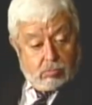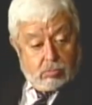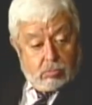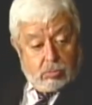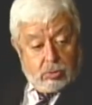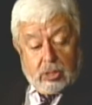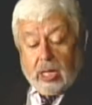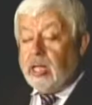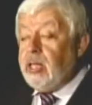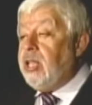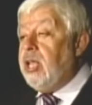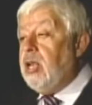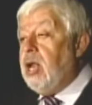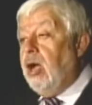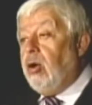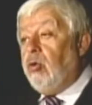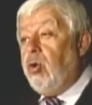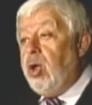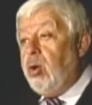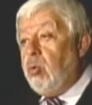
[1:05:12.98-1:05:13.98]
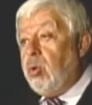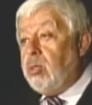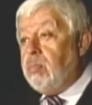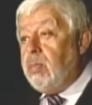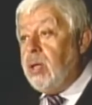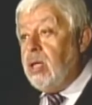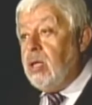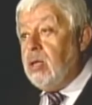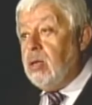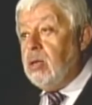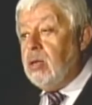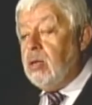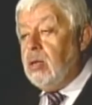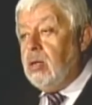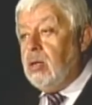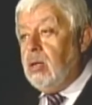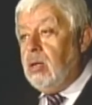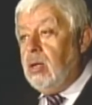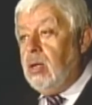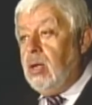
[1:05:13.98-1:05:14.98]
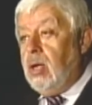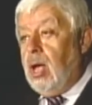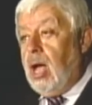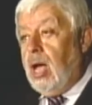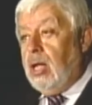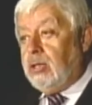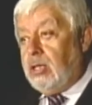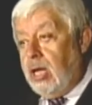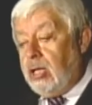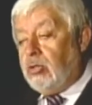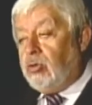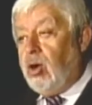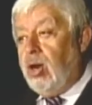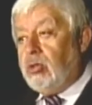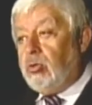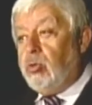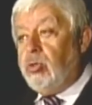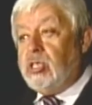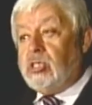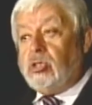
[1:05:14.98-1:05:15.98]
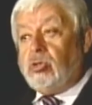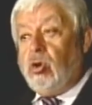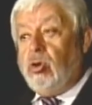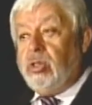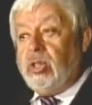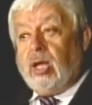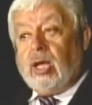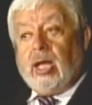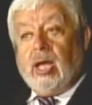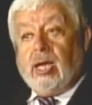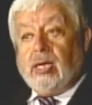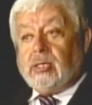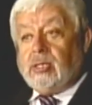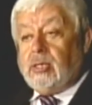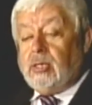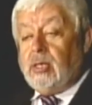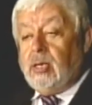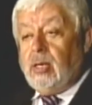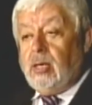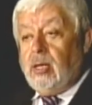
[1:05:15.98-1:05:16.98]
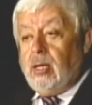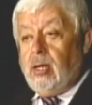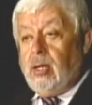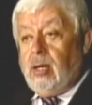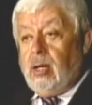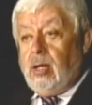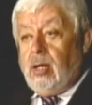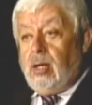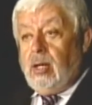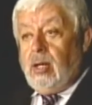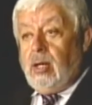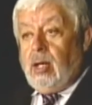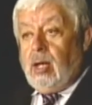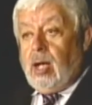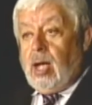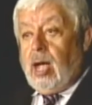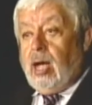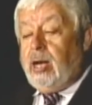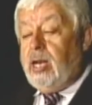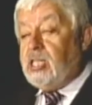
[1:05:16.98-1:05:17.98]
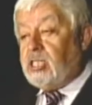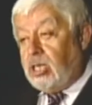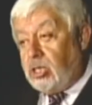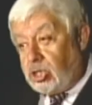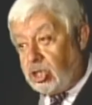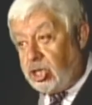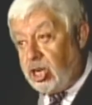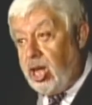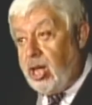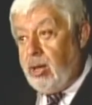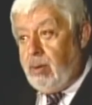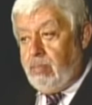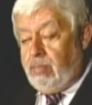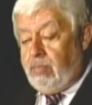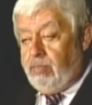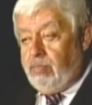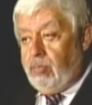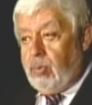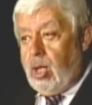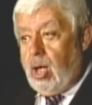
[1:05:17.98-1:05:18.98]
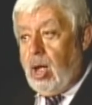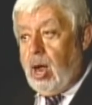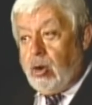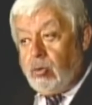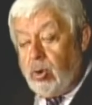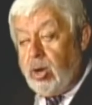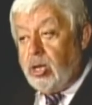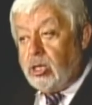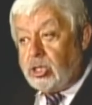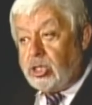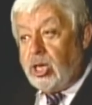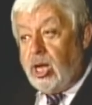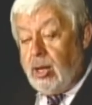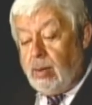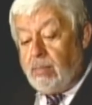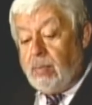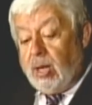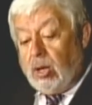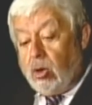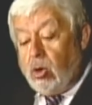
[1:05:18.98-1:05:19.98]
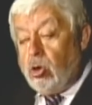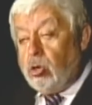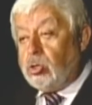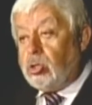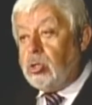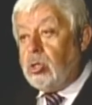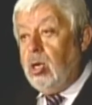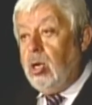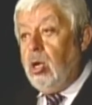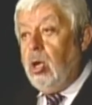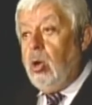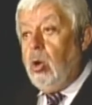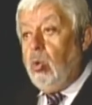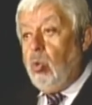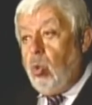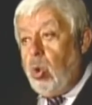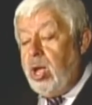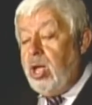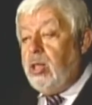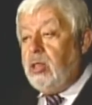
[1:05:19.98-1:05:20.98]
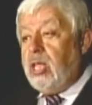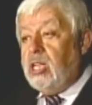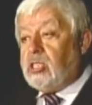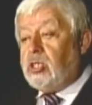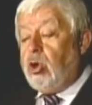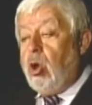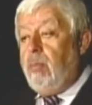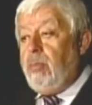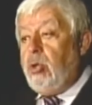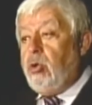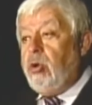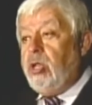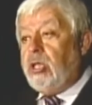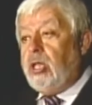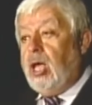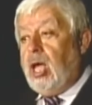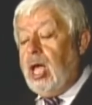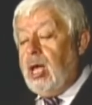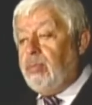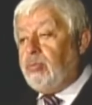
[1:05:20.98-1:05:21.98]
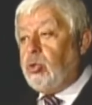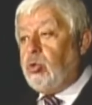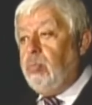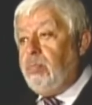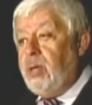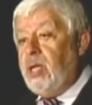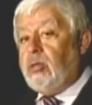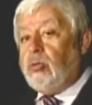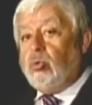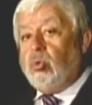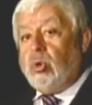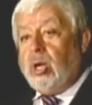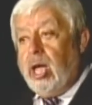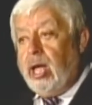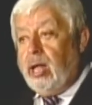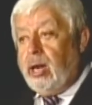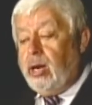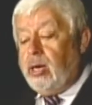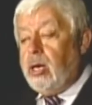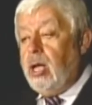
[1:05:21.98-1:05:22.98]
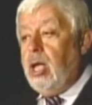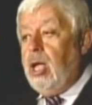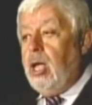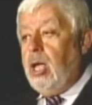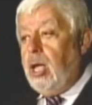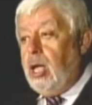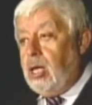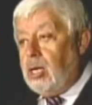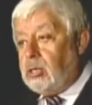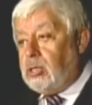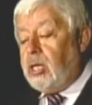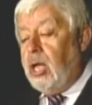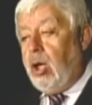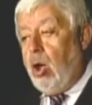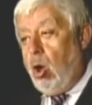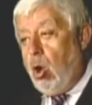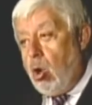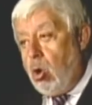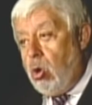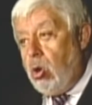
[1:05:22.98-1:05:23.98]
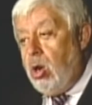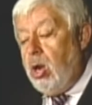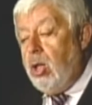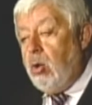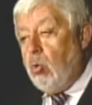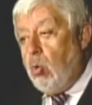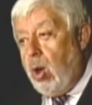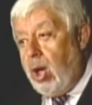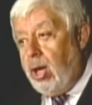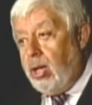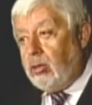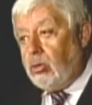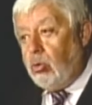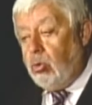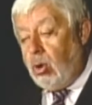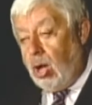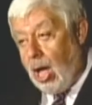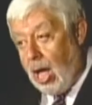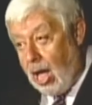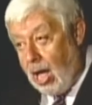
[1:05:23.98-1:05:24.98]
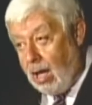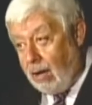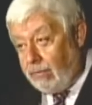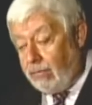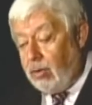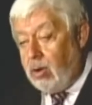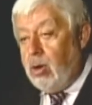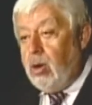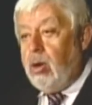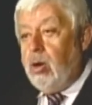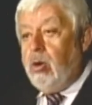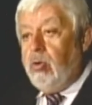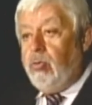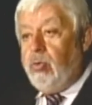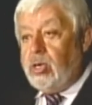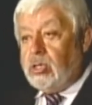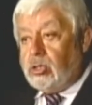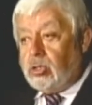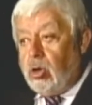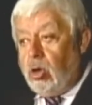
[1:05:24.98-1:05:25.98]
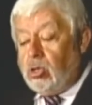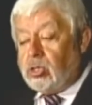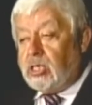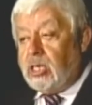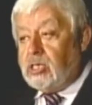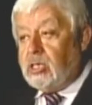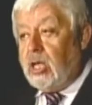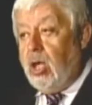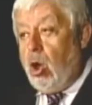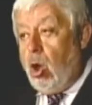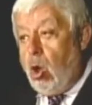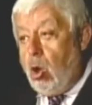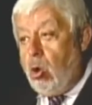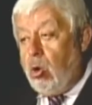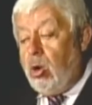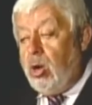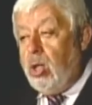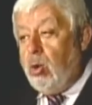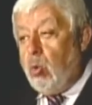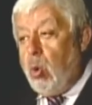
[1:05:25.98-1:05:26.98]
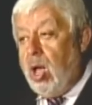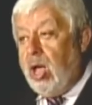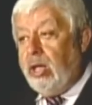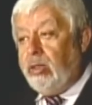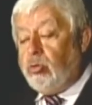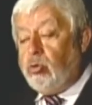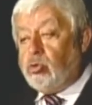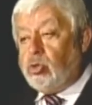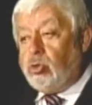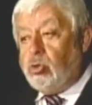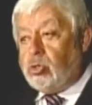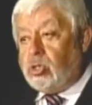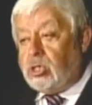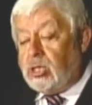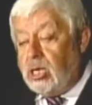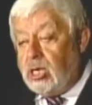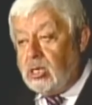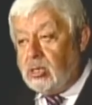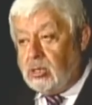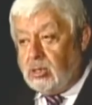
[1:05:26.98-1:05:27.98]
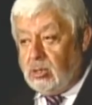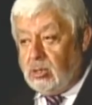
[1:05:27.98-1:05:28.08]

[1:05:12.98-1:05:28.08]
They didn't agree with me and they tried to destroy the case. And it's a shame, a real shame because we in this community have to be together. It's the only way to have results. It's the only way to succeed.